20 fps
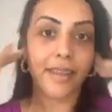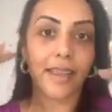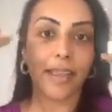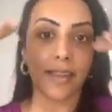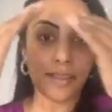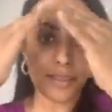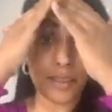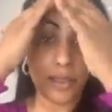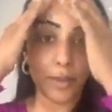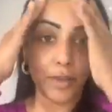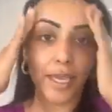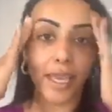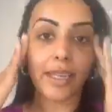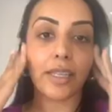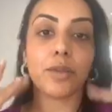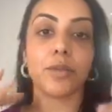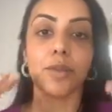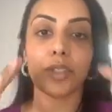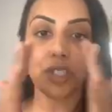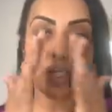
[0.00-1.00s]
So again,
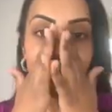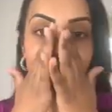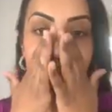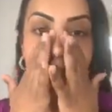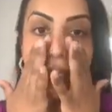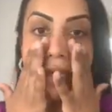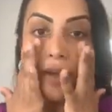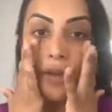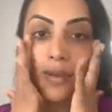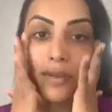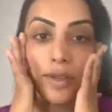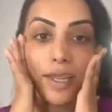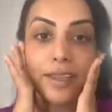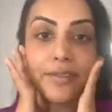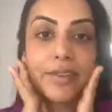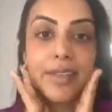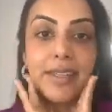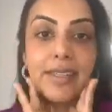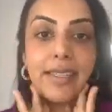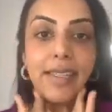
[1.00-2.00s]
you would just put that all
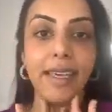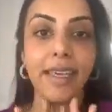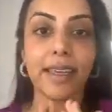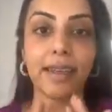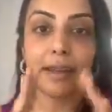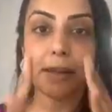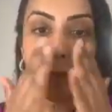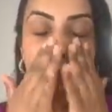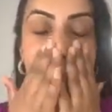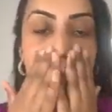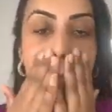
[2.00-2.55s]
over your skin.